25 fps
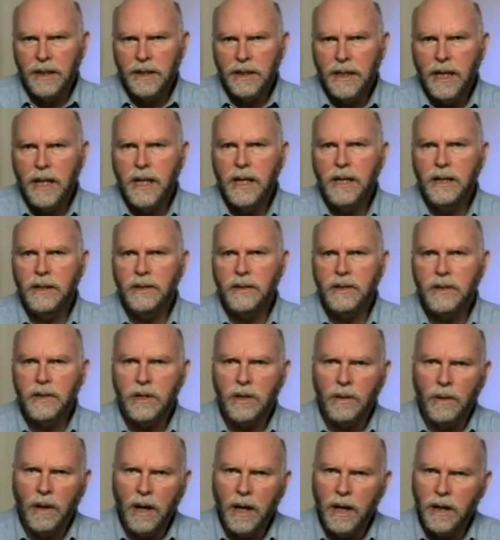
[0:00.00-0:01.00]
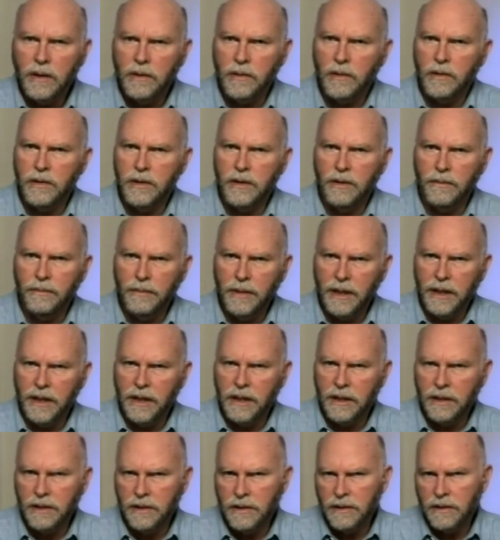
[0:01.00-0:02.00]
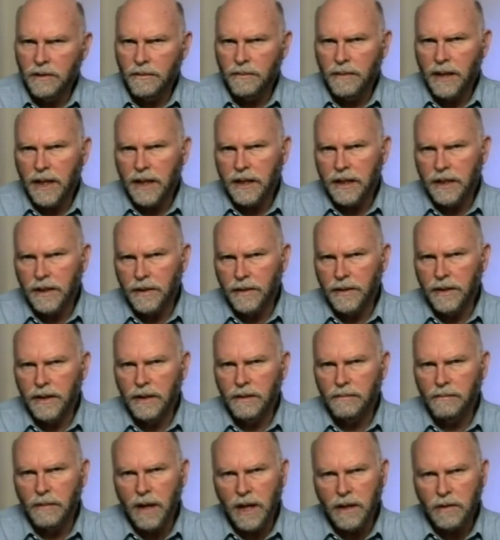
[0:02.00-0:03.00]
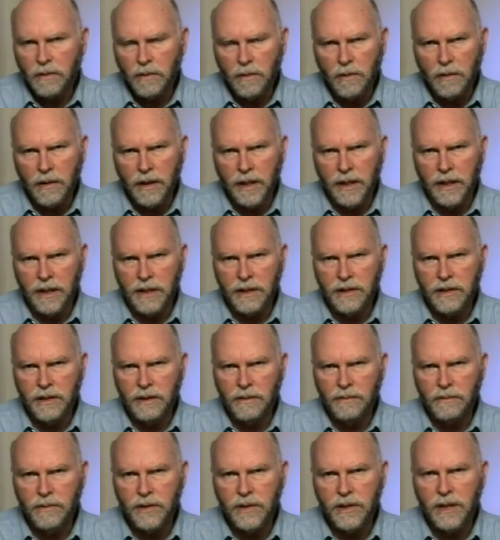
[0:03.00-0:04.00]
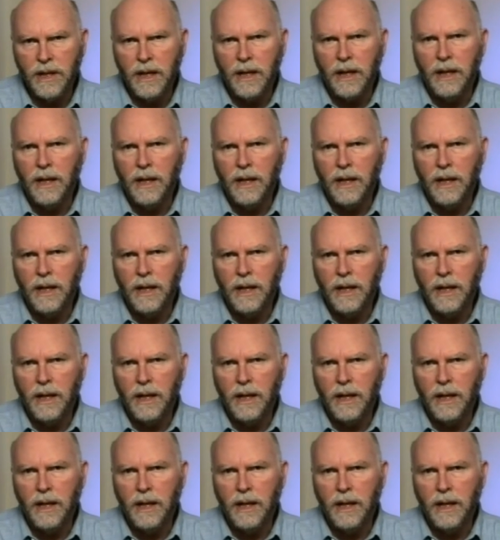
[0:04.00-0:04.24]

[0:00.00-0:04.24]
tens to hundreds of millions of bacteria, microorganisms,